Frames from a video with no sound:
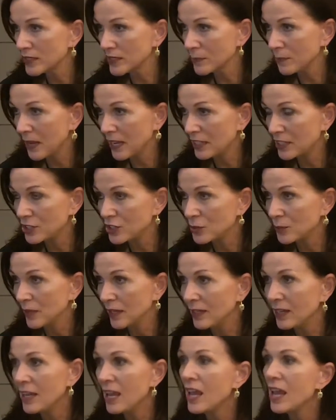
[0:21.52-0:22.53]
risk
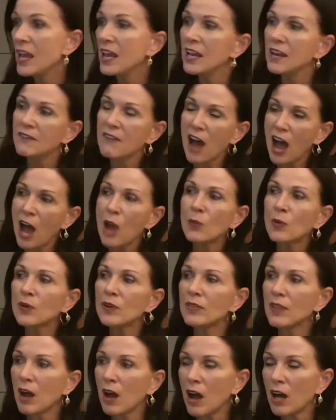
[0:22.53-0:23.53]
management. And if I
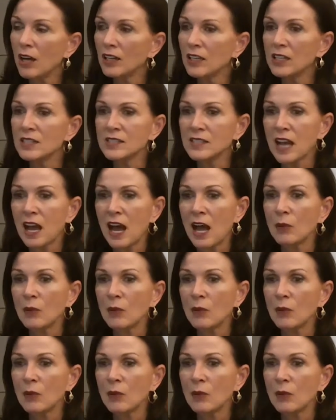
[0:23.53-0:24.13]
were in the audience,